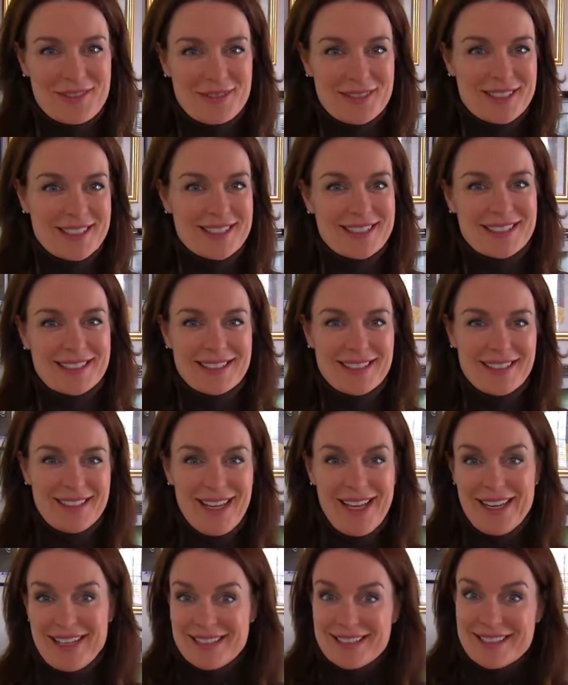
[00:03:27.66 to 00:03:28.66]
which
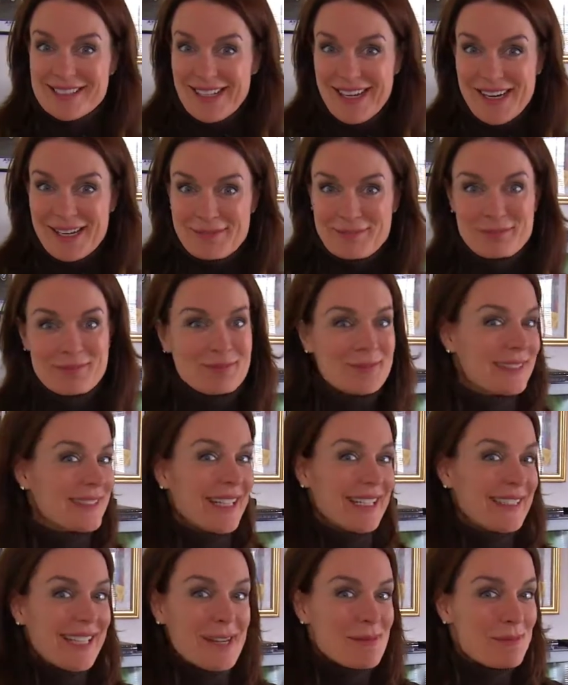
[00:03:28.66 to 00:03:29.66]
had its time, but
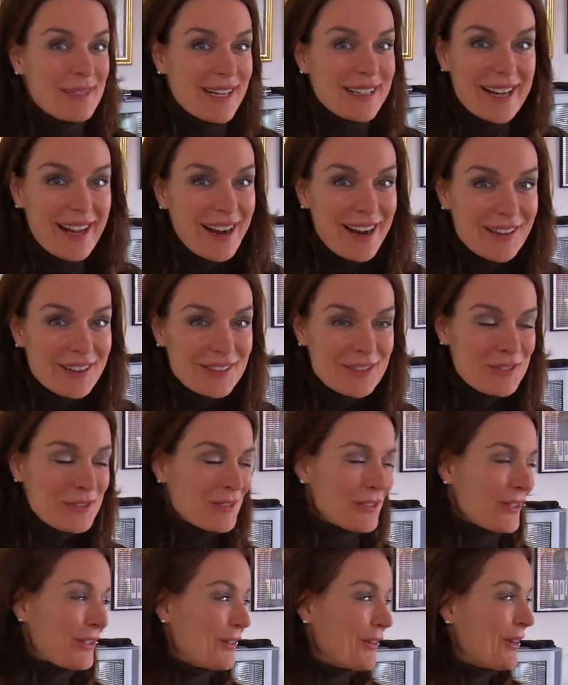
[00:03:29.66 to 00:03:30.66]
that time's not now.
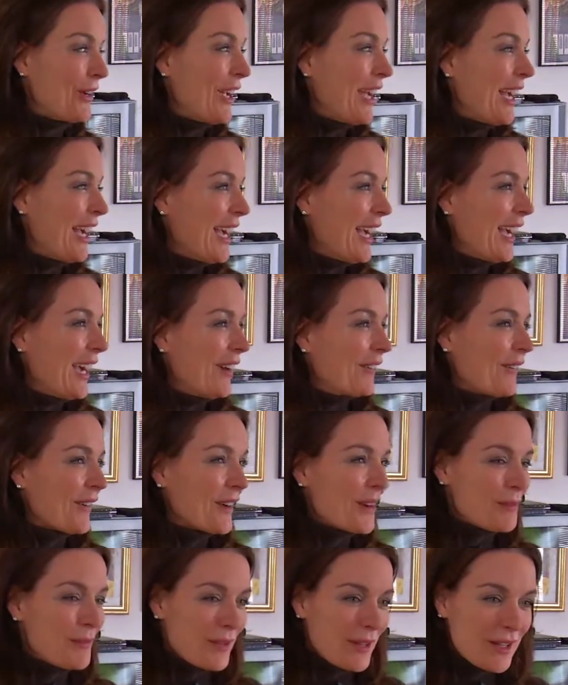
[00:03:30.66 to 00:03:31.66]
So we're
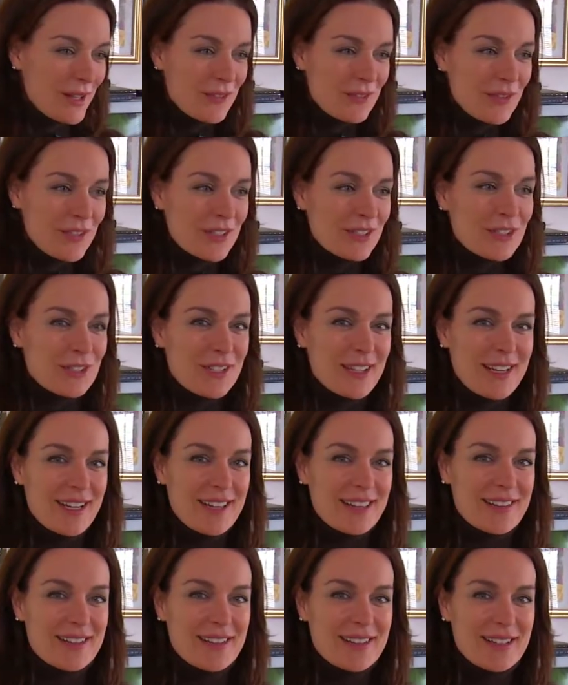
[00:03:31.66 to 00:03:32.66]
gonna pull all the furniture
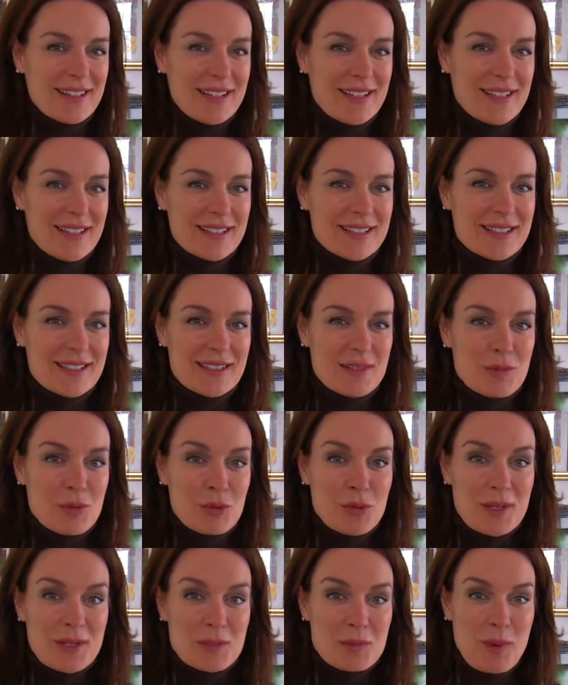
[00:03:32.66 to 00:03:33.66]
together, get uh,
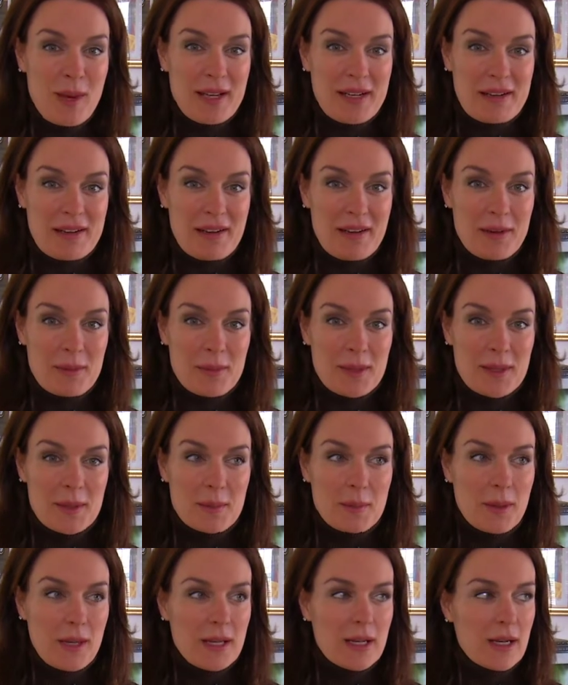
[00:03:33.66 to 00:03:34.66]
Moondance Painting to come in
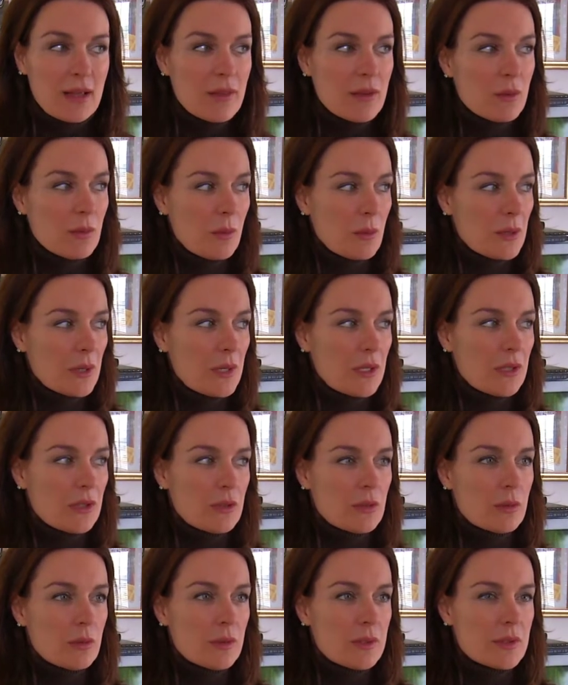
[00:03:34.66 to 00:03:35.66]
and paint. I think what we're gonna
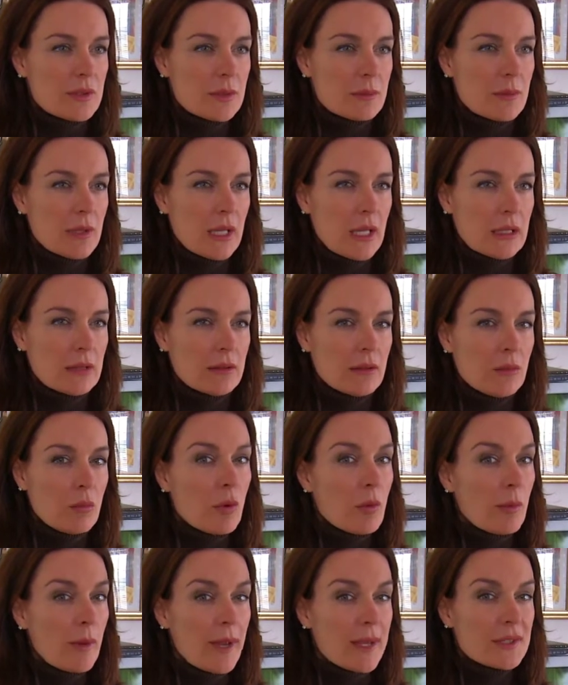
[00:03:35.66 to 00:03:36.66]
do is something a little
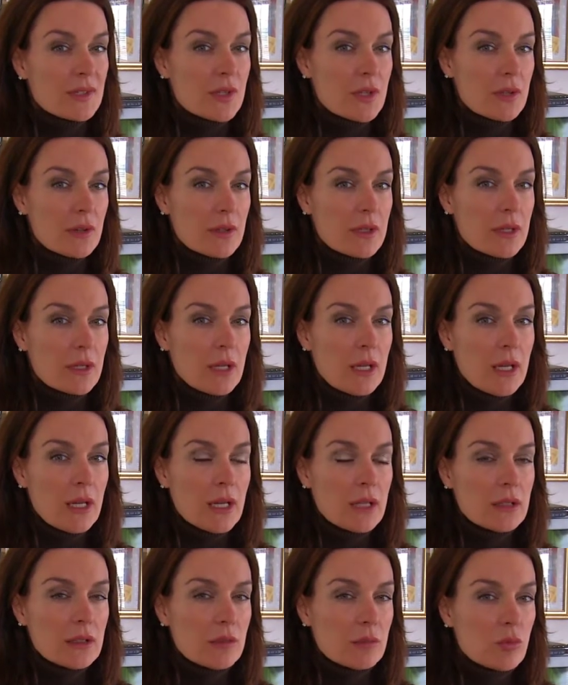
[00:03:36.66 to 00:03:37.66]
more masculine,
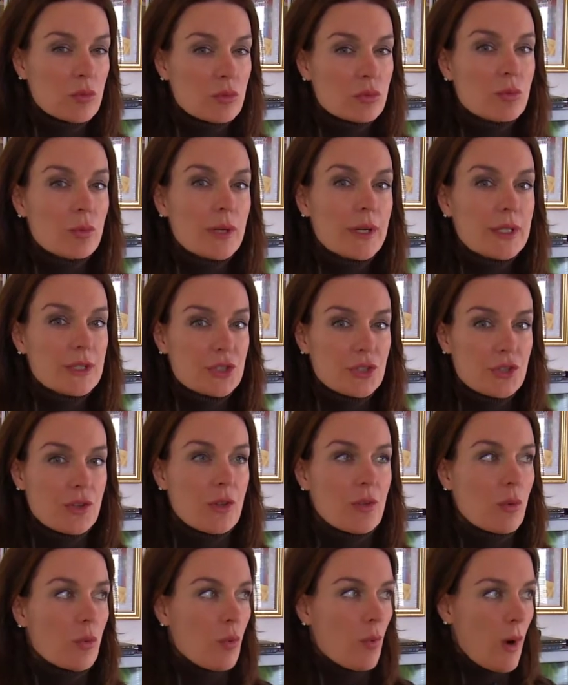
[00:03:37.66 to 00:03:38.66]
a little more rich
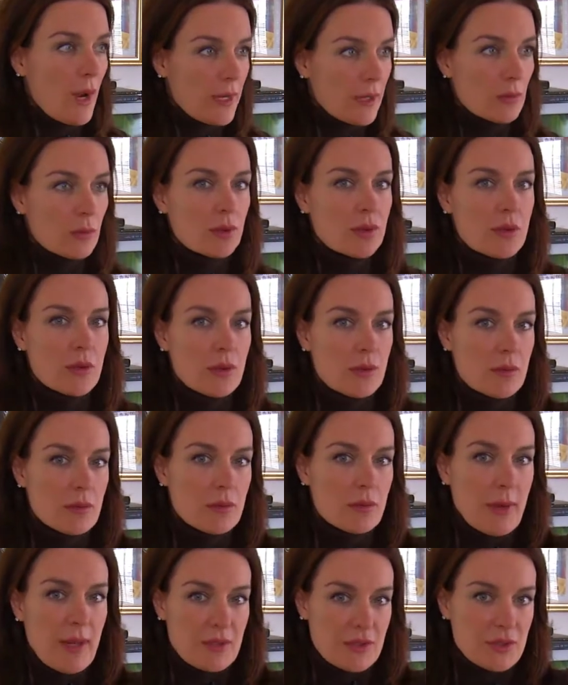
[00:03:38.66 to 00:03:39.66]
than the white with
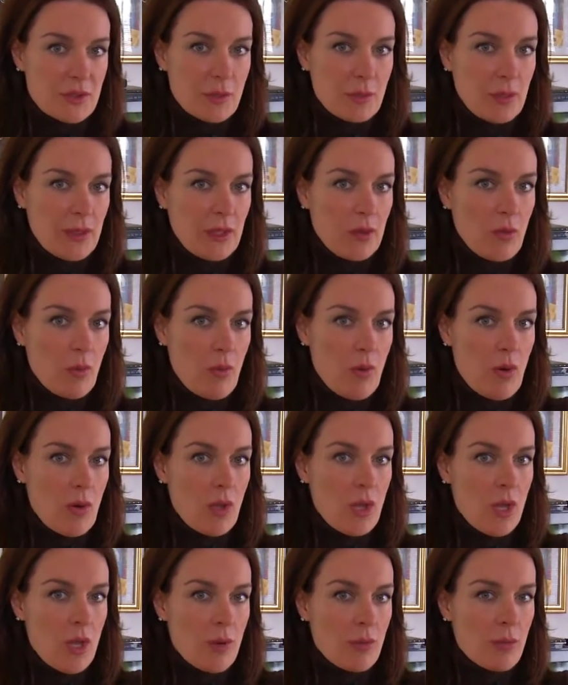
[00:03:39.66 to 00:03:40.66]
the pastel pink
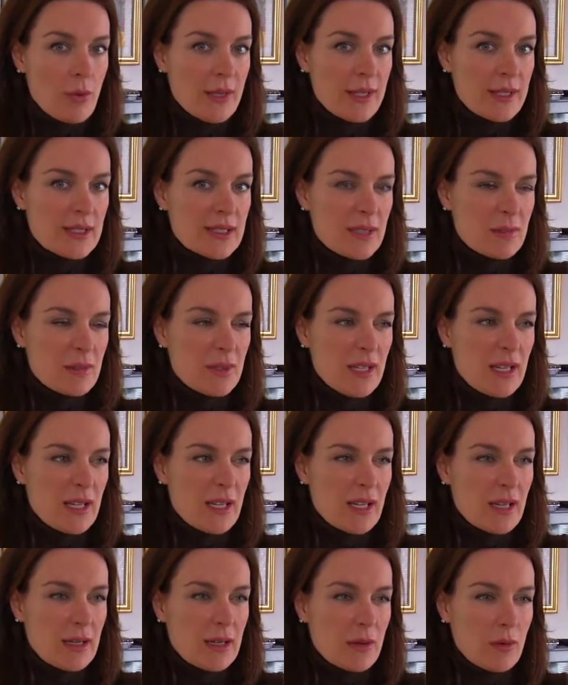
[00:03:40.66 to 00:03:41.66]
wall. Bring in
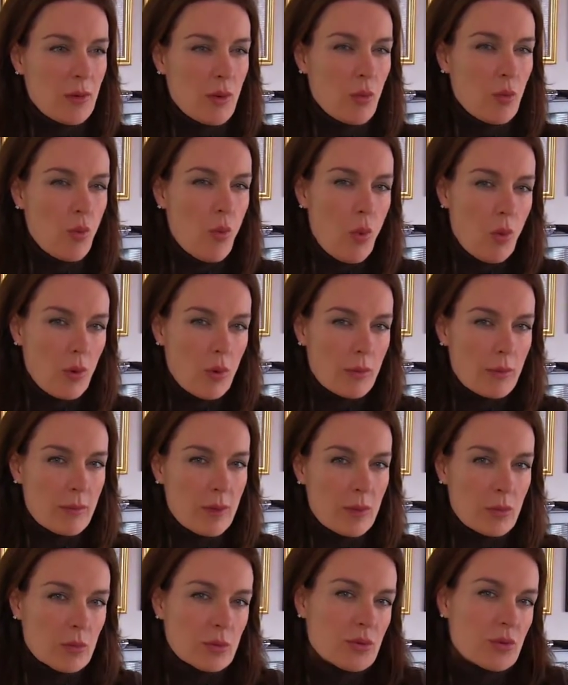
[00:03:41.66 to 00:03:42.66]
something uh, warm
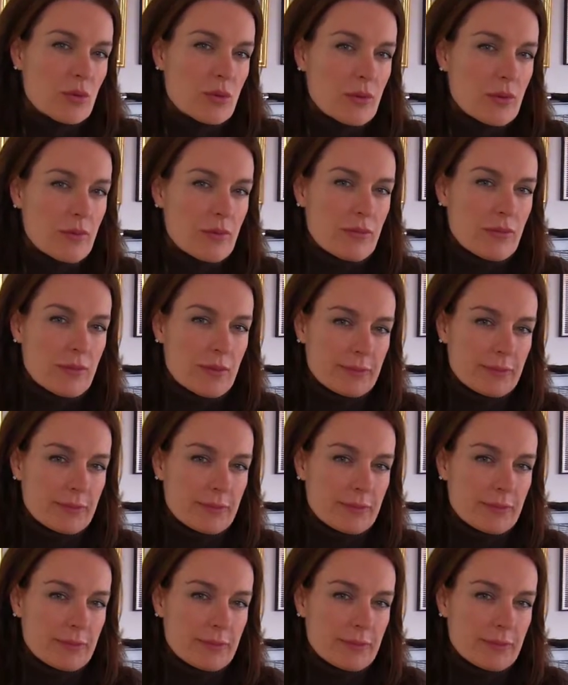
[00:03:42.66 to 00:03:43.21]
that will sort of